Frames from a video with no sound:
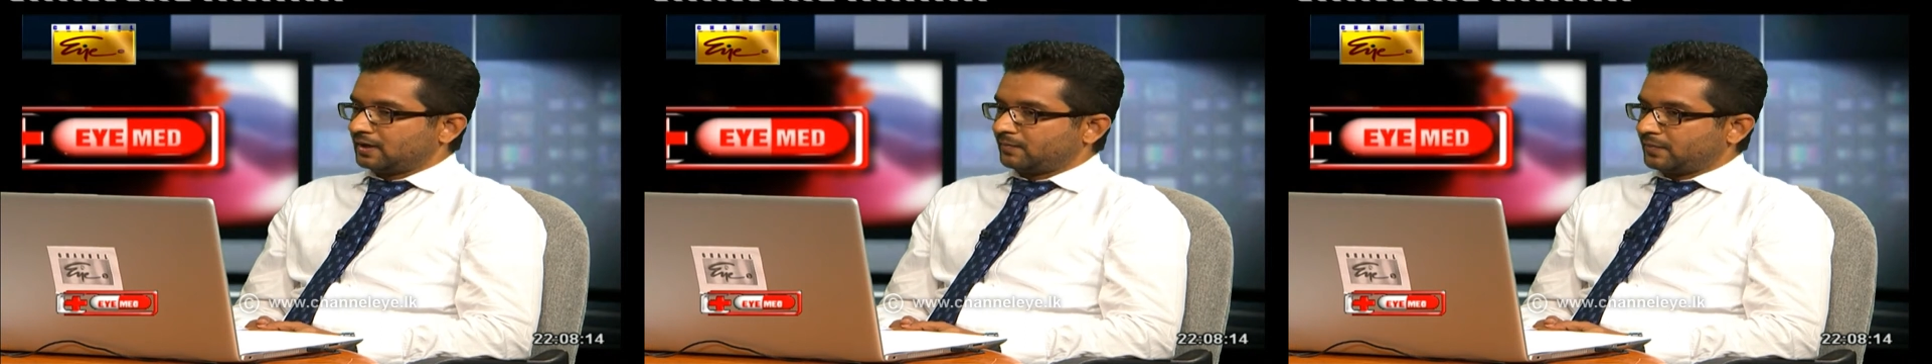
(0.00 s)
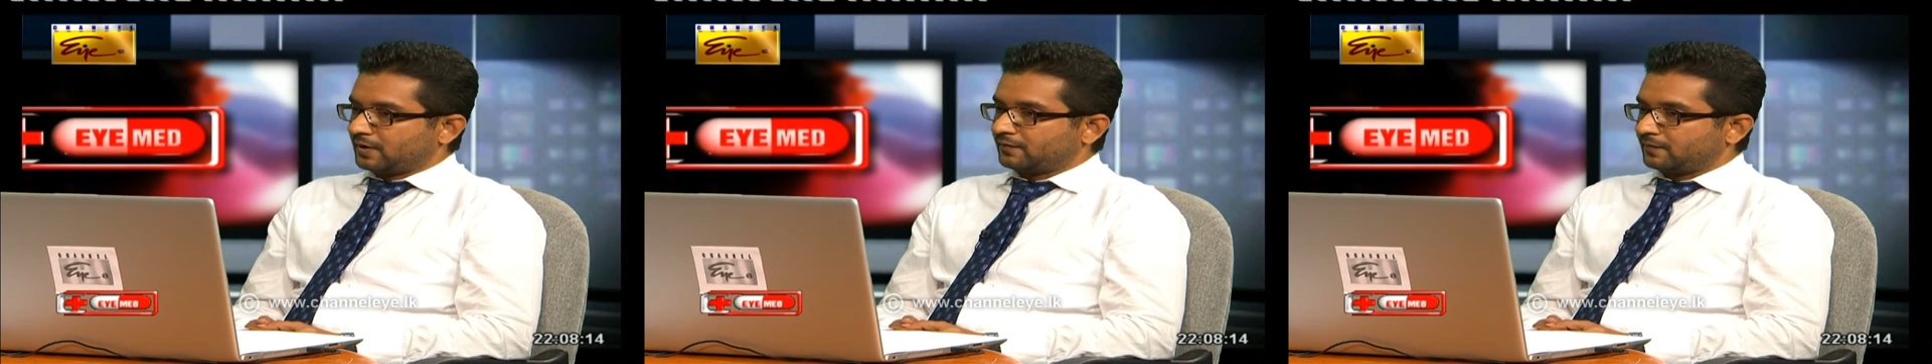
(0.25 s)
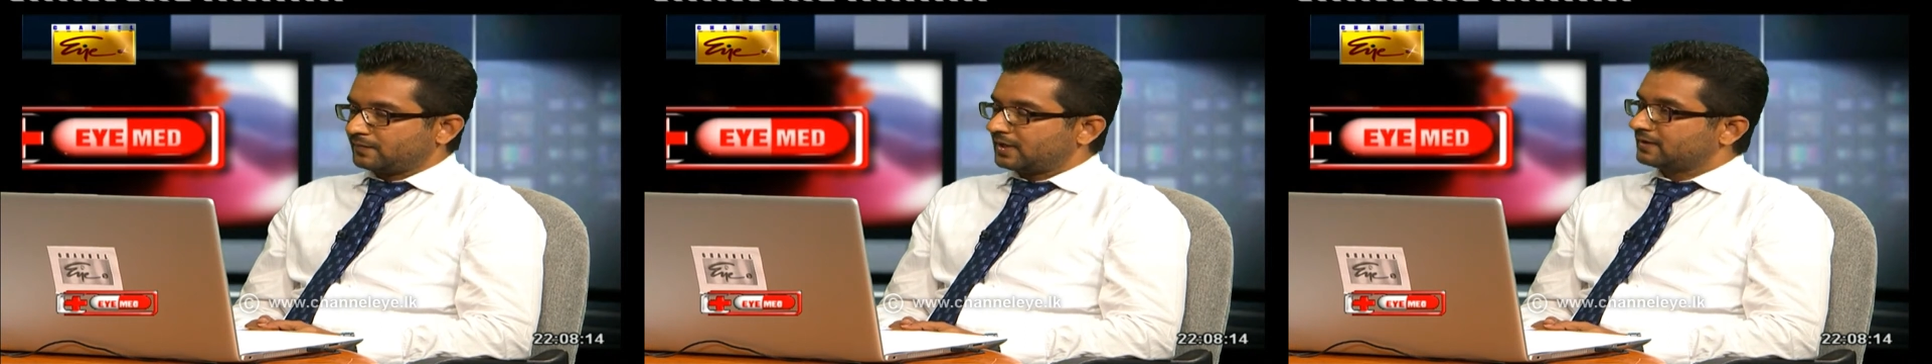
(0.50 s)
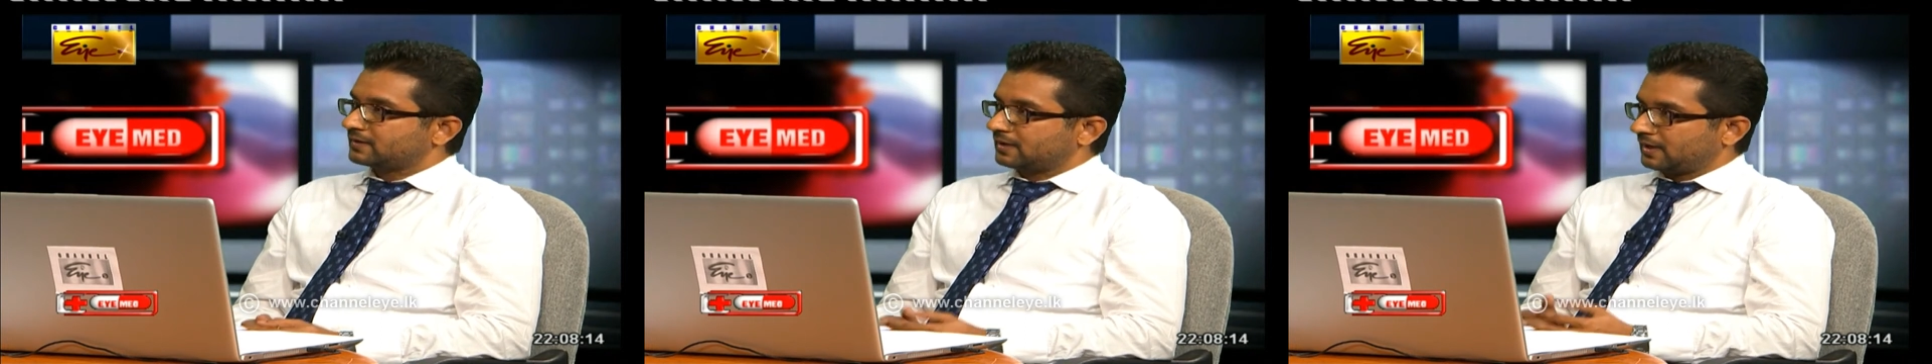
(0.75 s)
Apart from
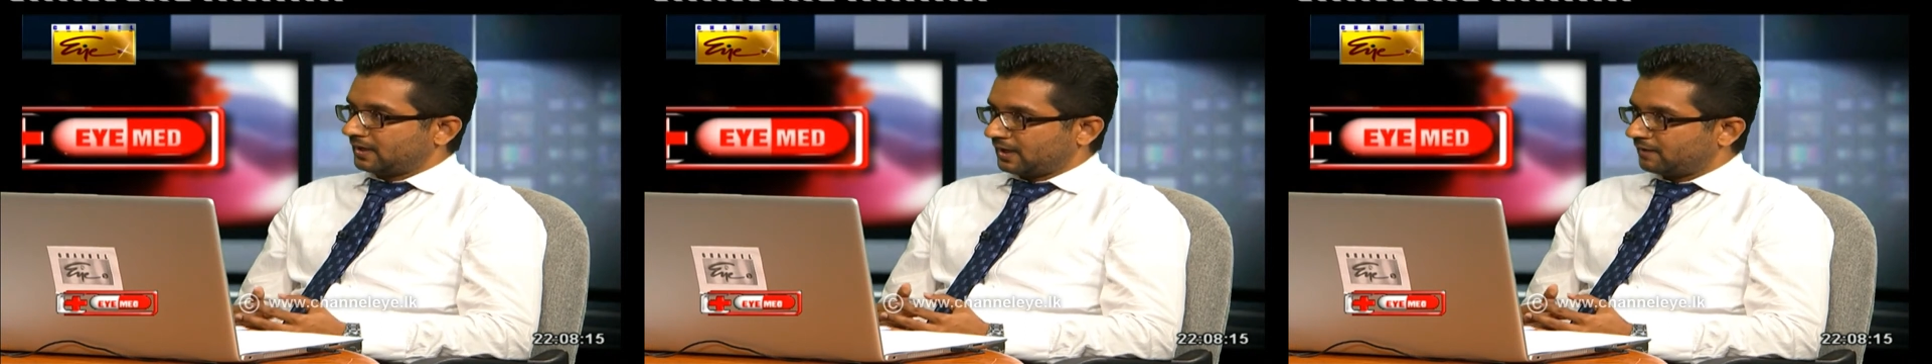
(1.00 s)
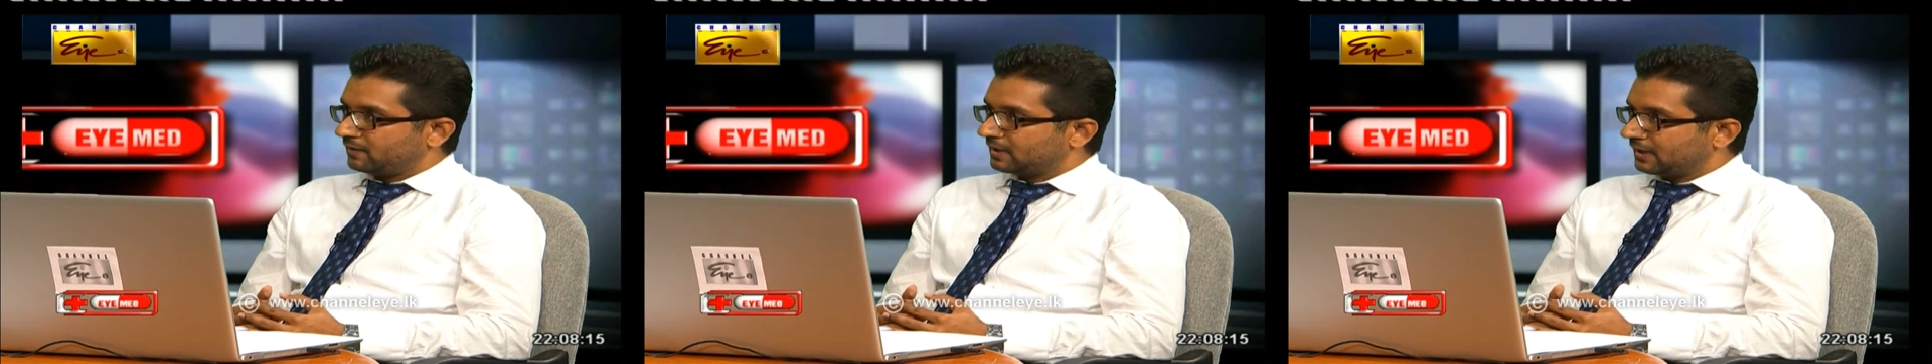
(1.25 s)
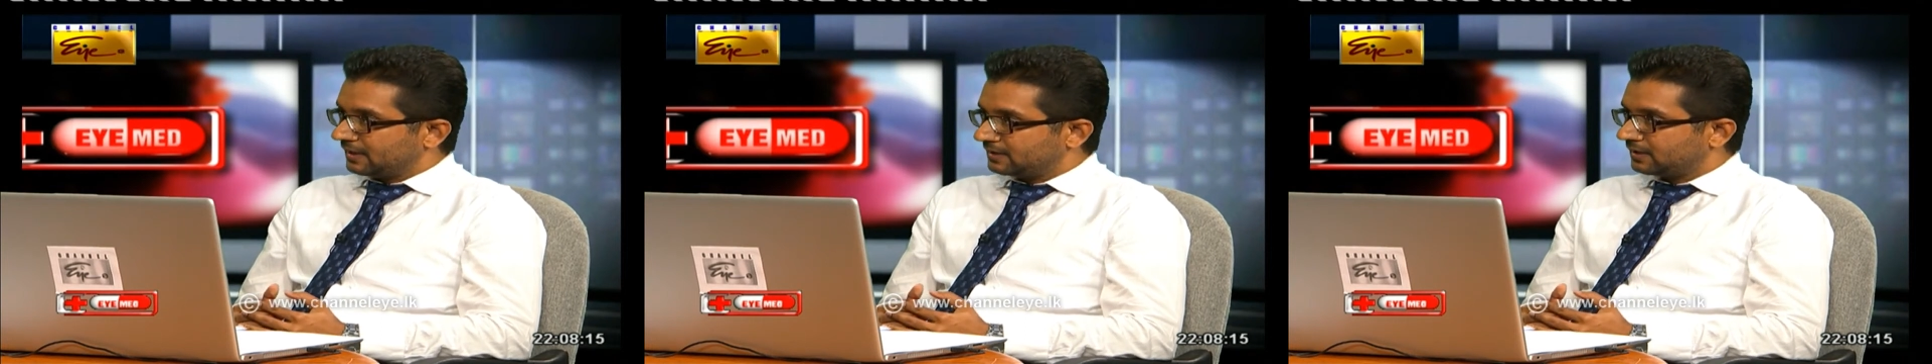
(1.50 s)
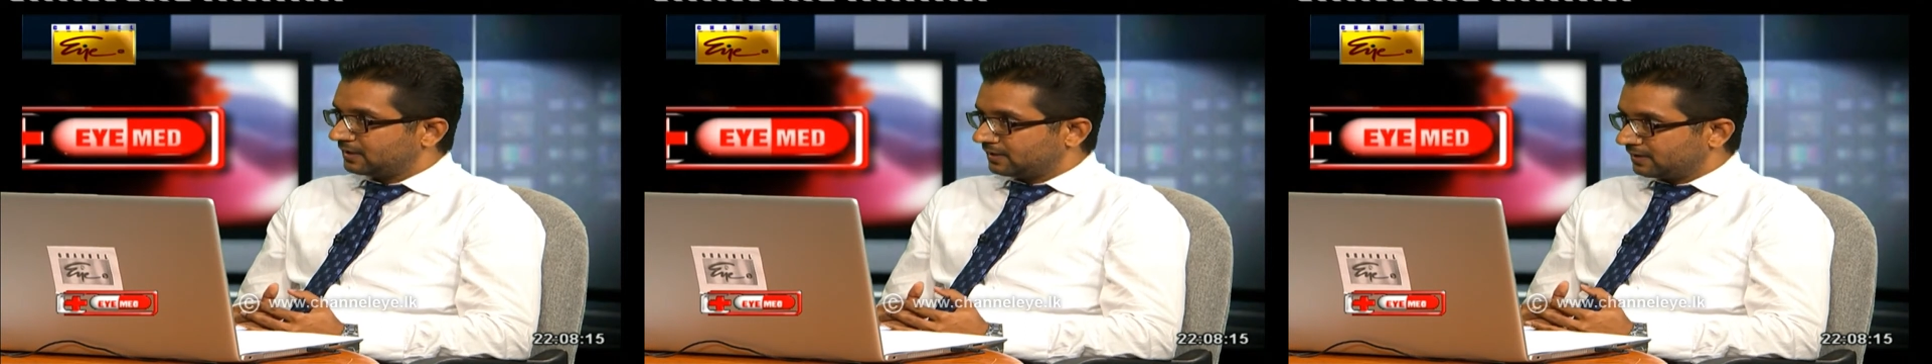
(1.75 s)
that, having a
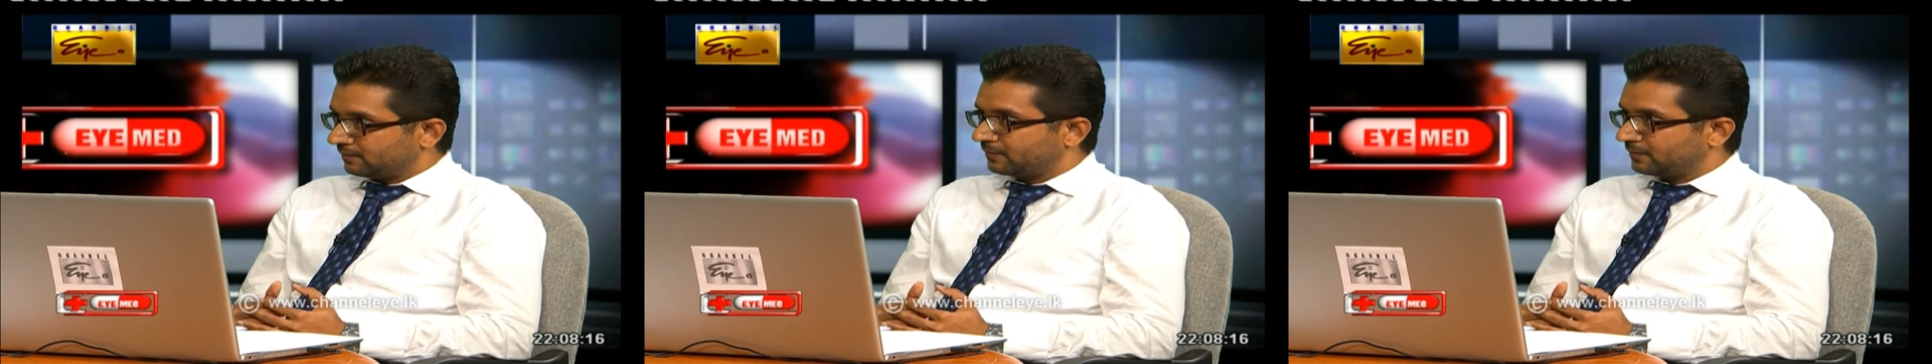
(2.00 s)
healthy